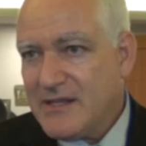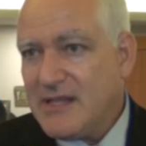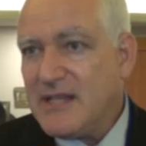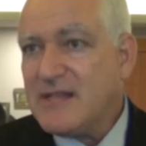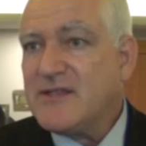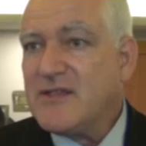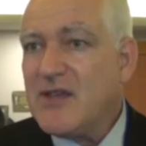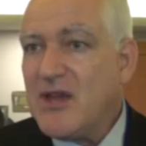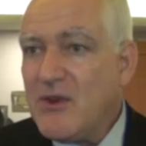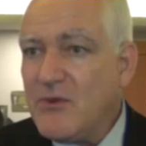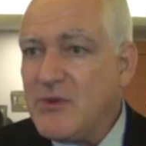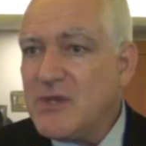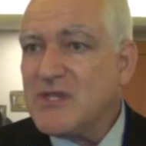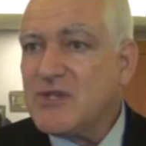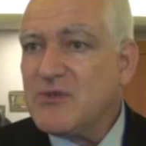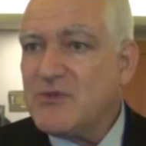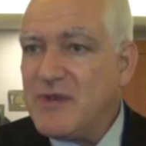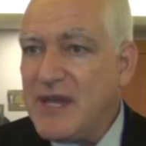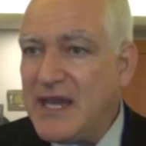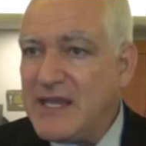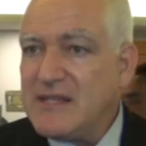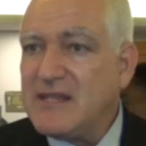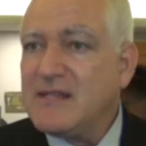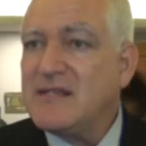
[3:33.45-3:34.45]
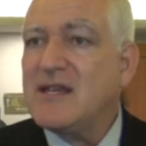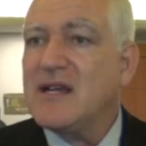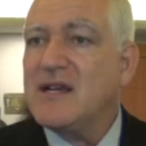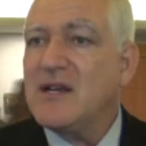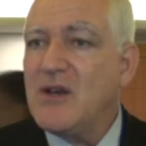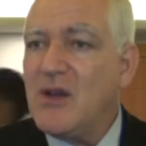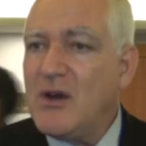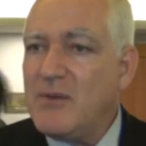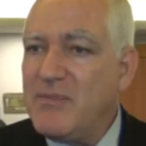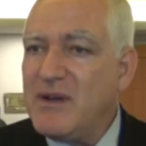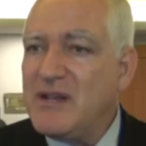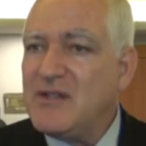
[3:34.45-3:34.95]
The terrorists created the
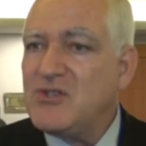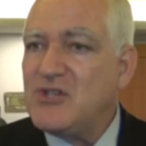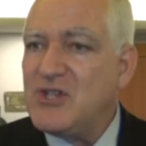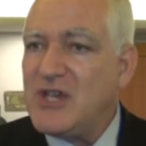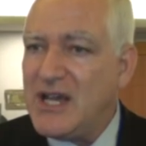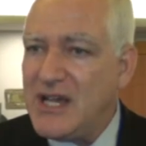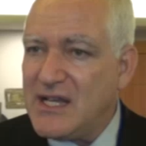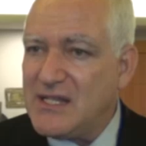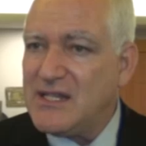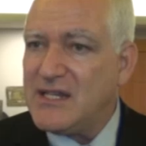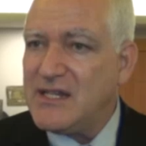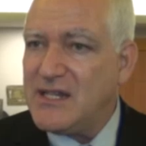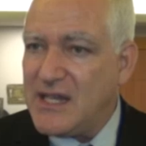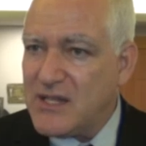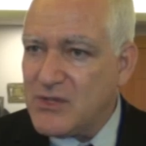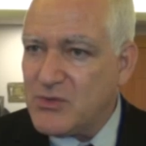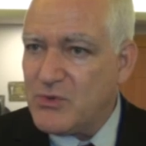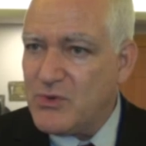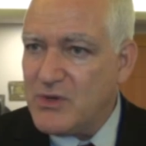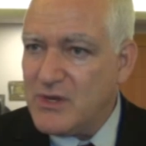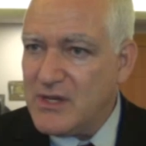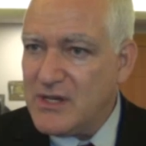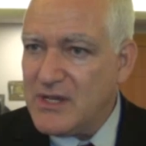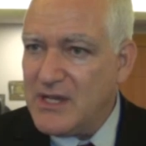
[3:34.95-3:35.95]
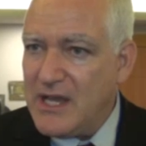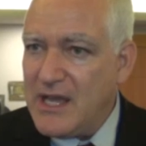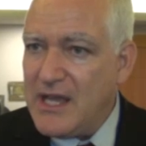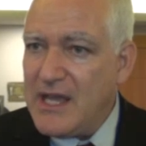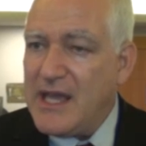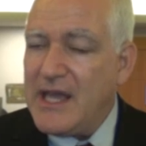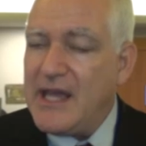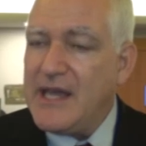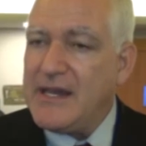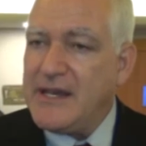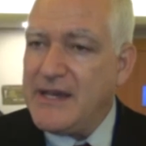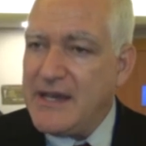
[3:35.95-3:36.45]
global jihadi network,
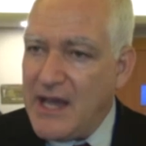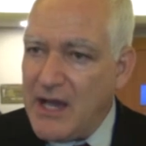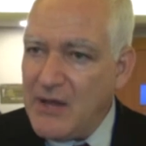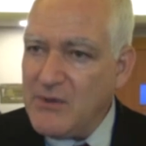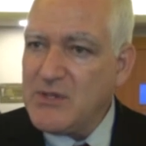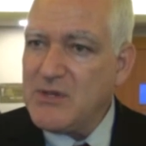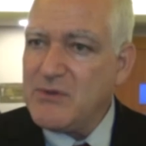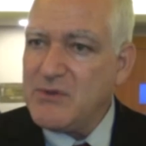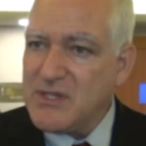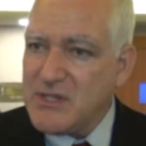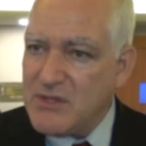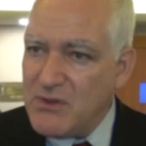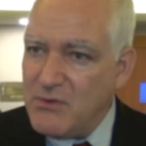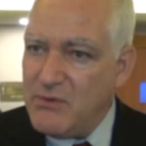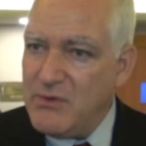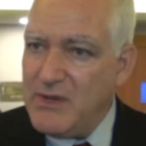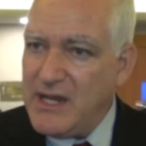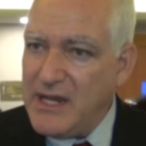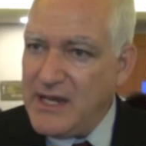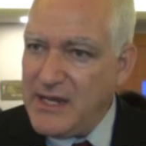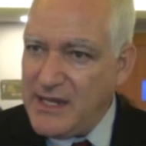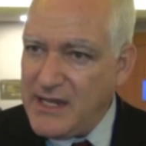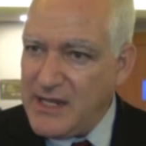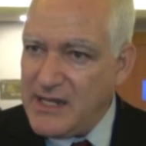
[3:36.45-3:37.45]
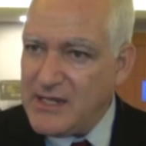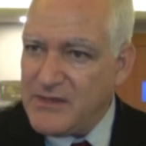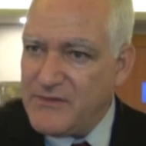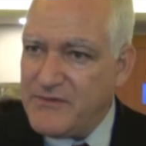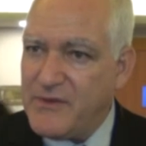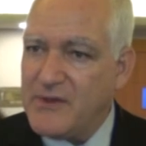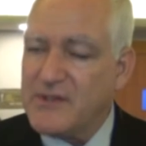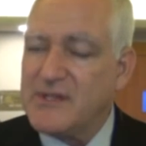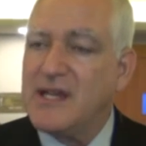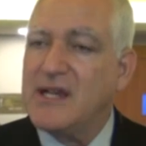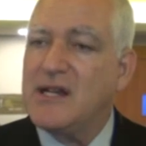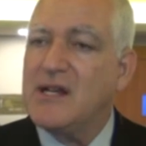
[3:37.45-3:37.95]
and now there is a real need
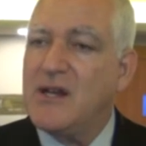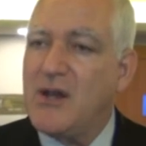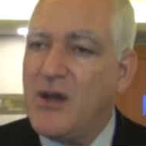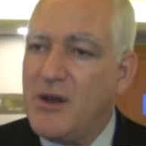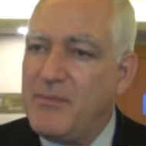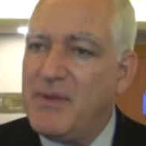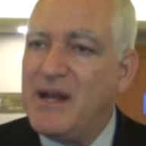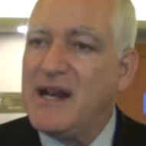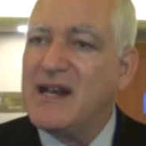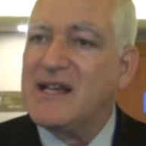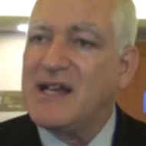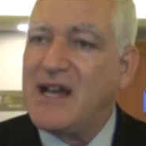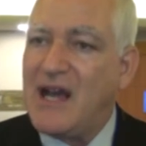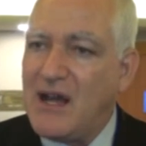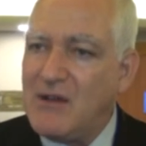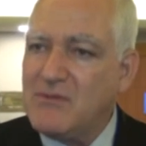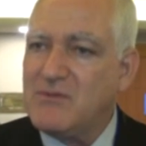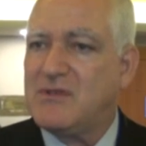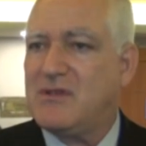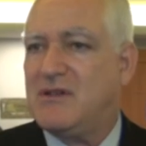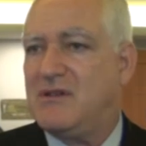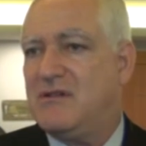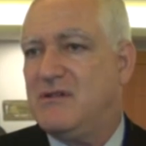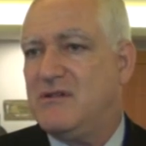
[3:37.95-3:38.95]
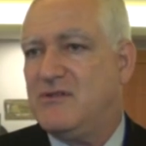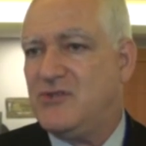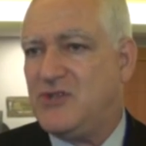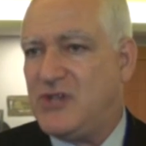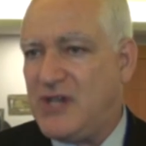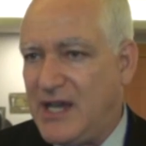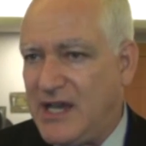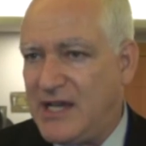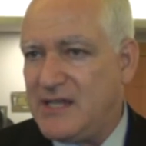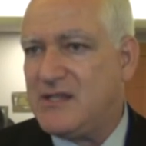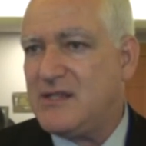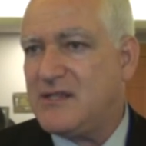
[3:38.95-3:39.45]
for the global
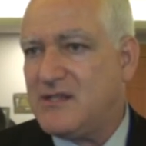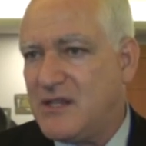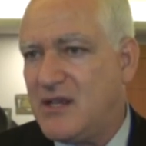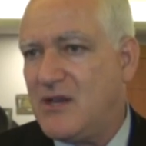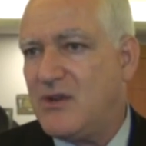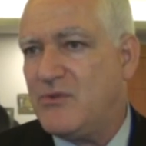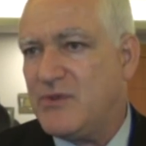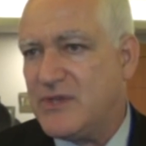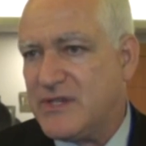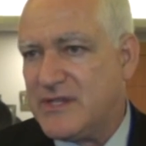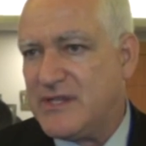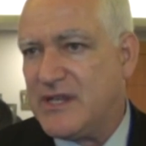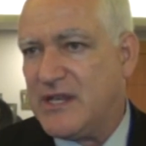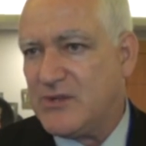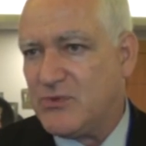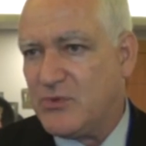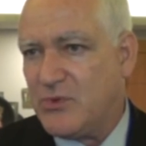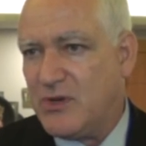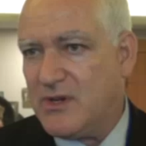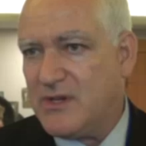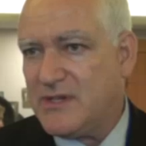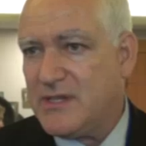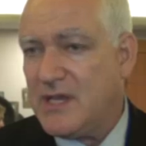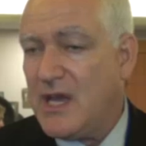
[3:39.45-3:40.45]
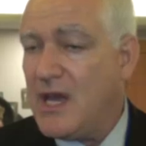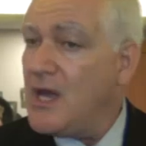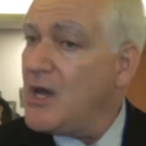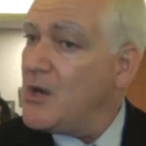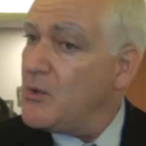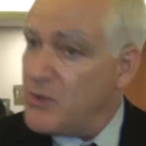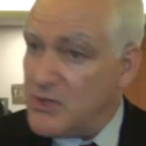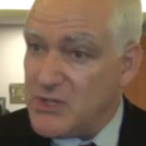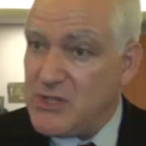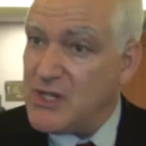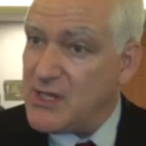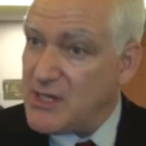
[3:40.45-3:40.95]
counter-jihadi terrorist networks,
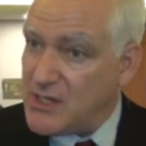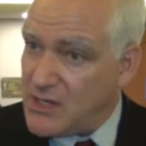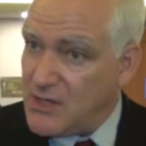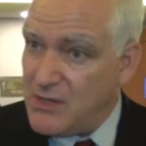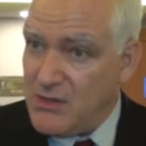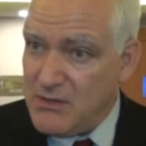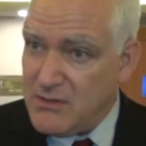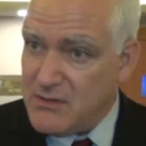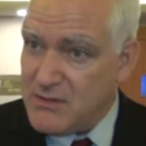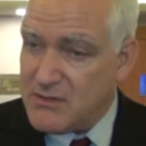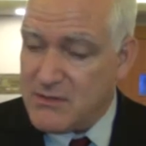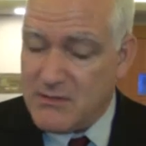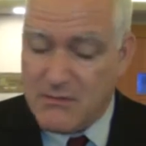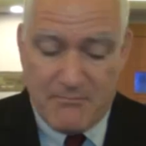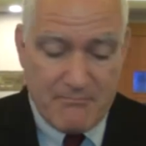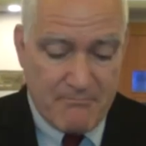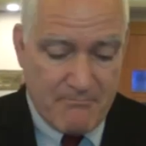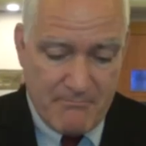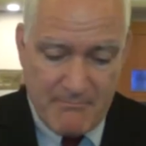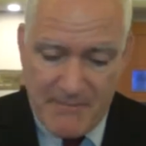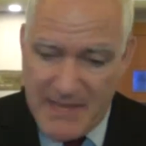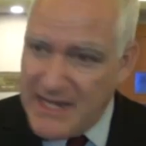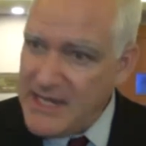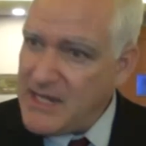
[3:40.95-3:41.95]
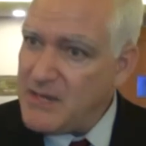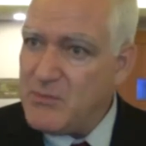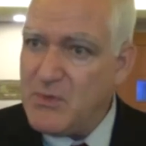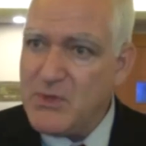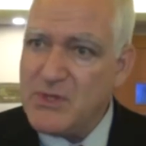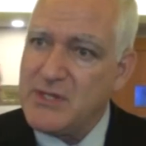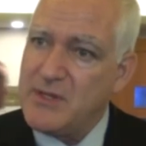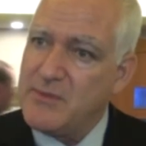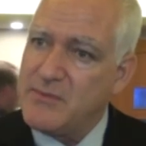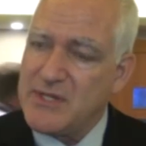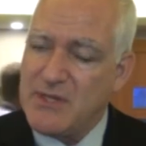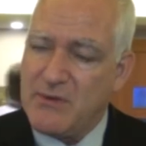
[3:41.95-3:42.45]
which includes many
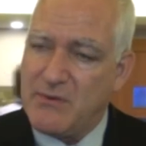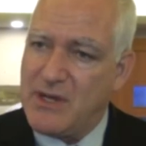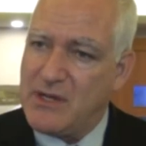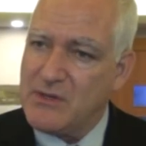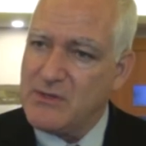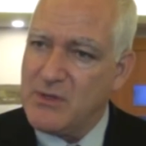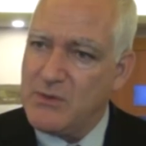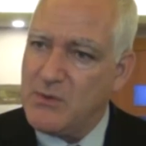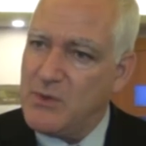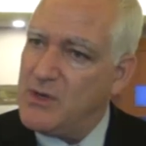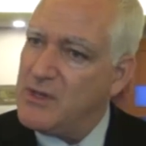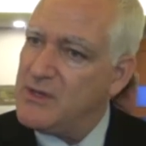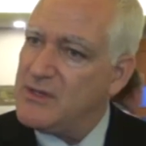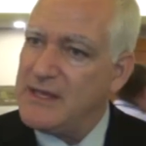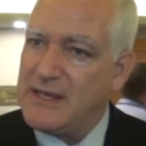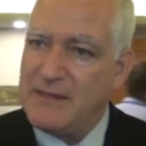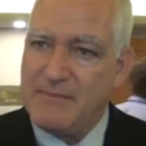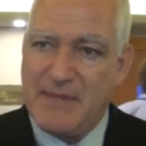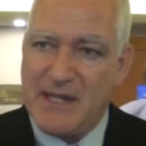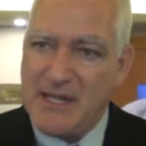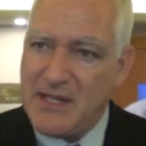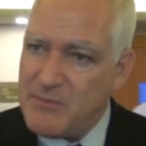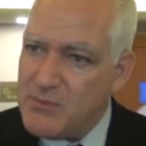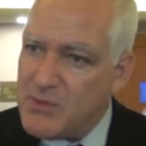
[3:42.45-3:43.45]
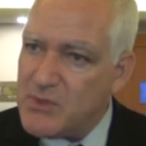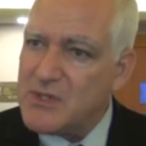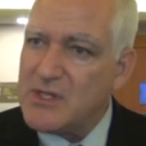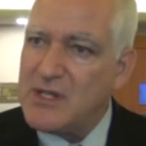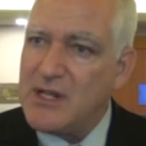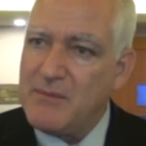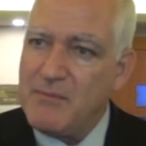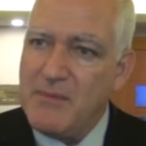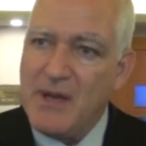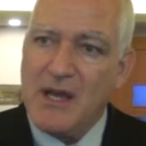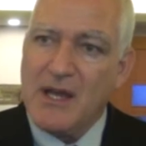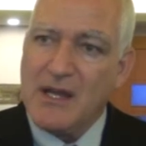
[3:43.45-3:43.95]
Muslims around the world and many
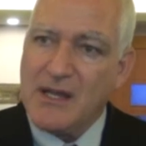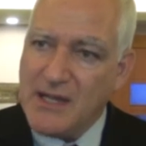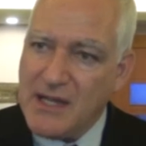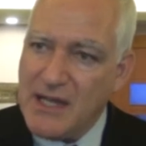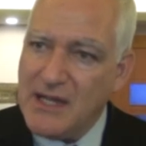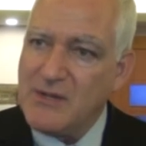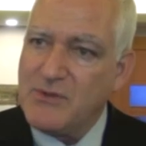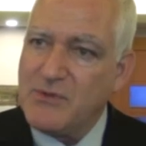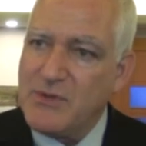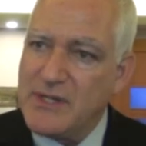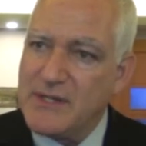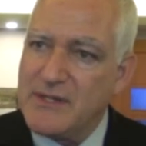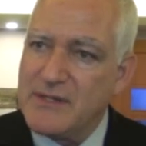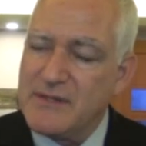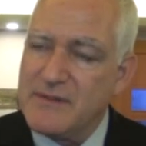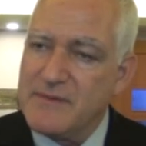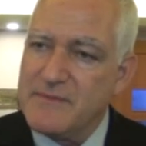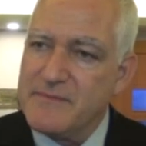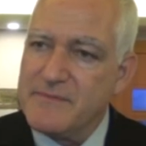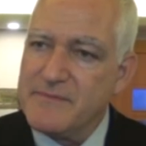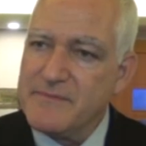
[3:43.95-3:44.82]
Muslim countries.